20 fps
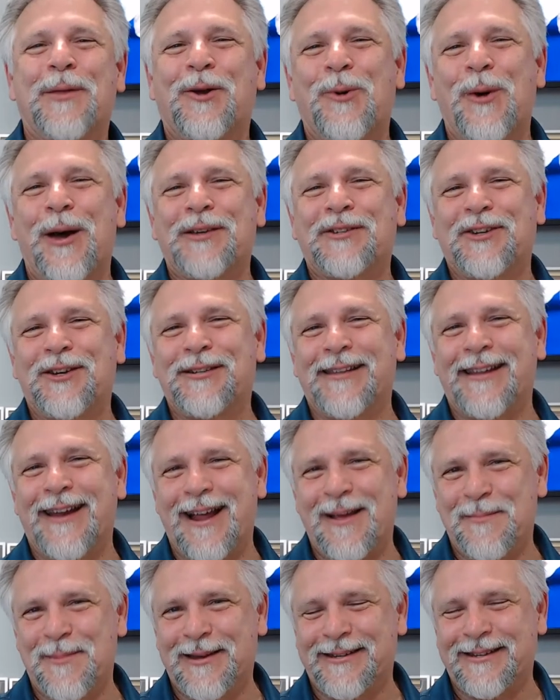the questions that
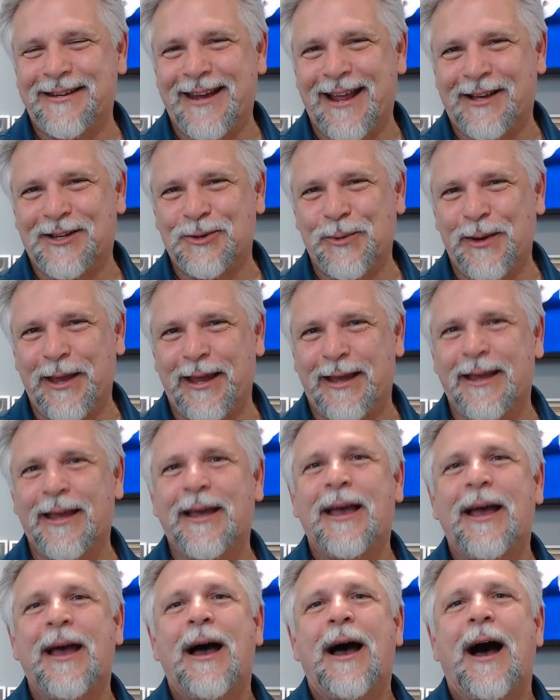I missed next week.
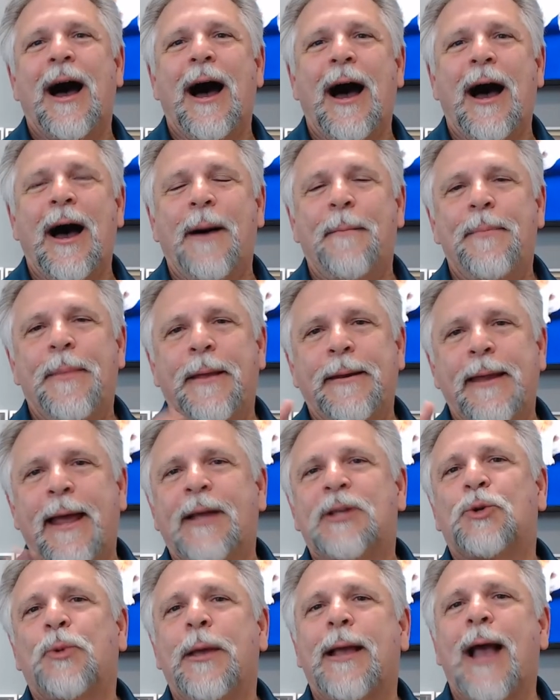Uh,
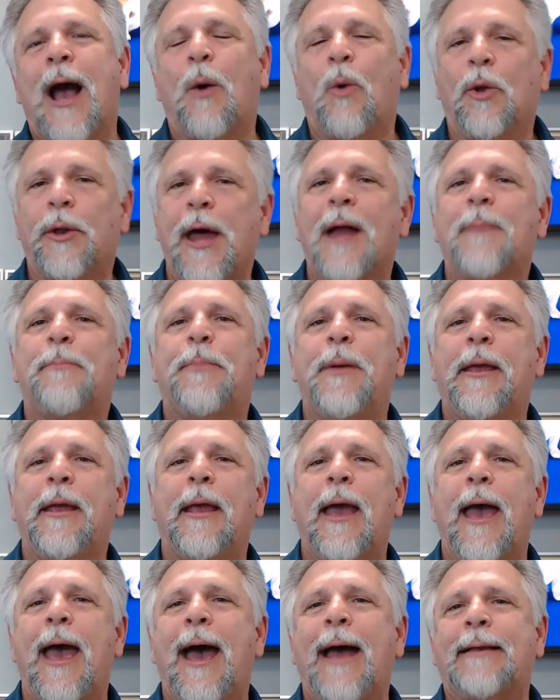next week, I will not
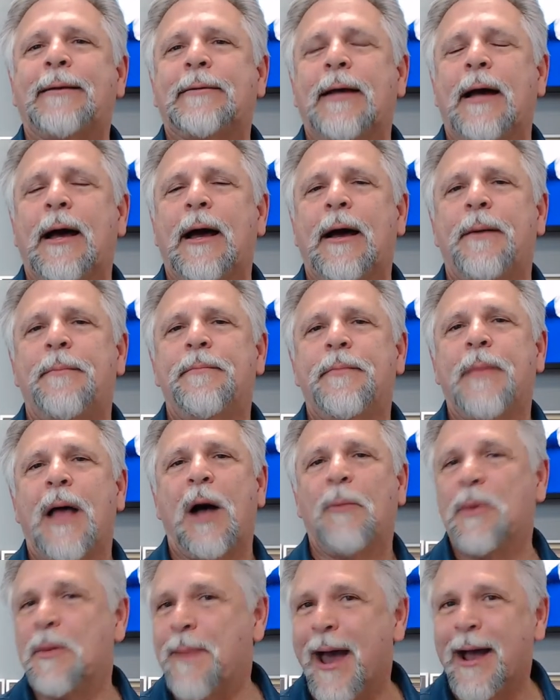be at, uh,
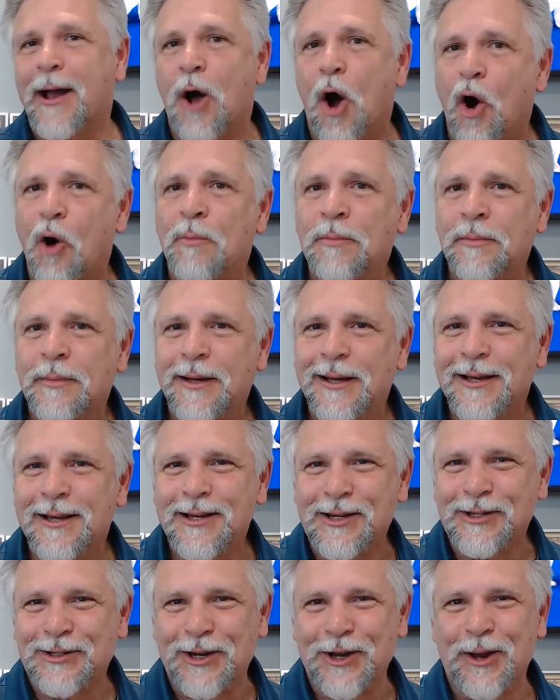I'll be back home.
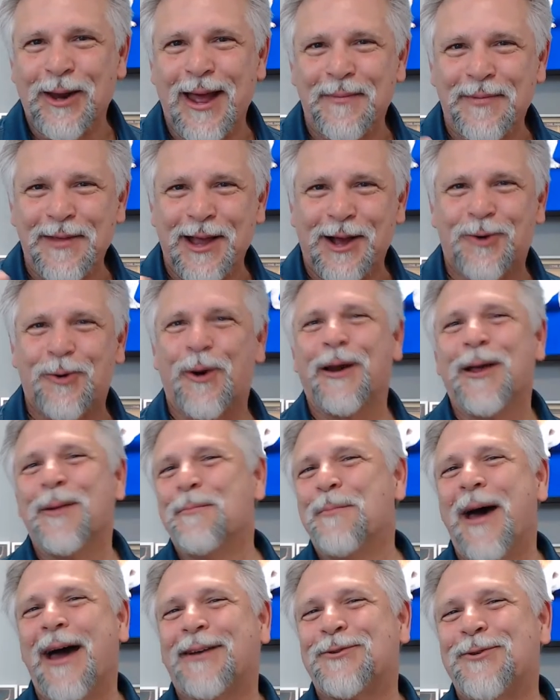So you'll have the aquarium
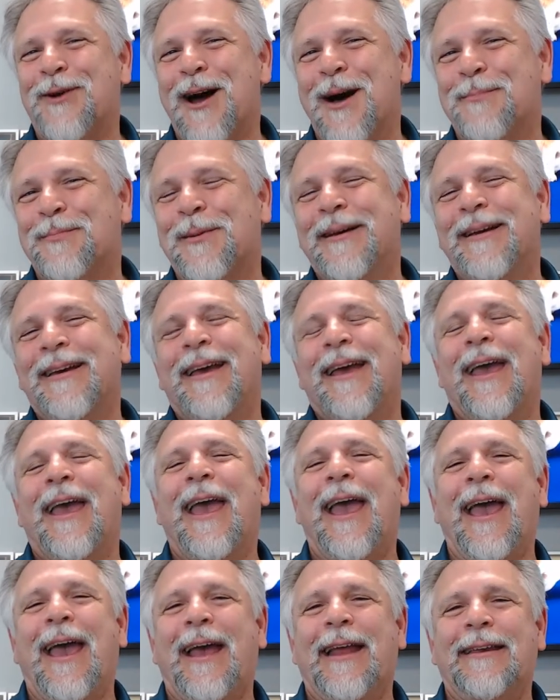backdrop.
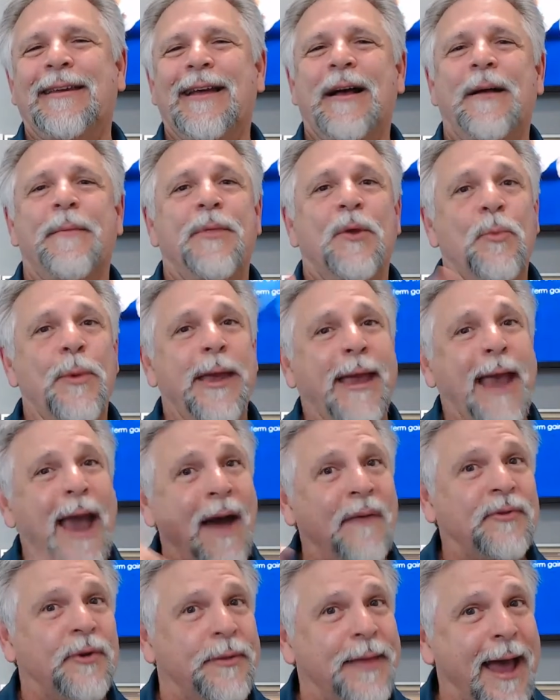And uh, the week
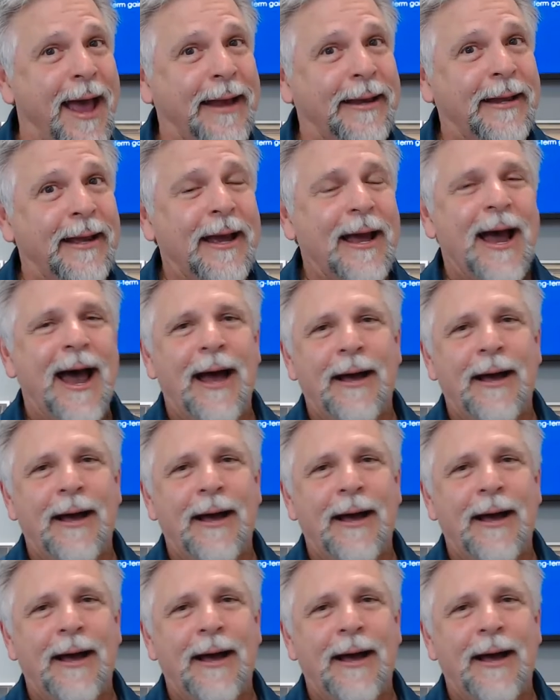after that,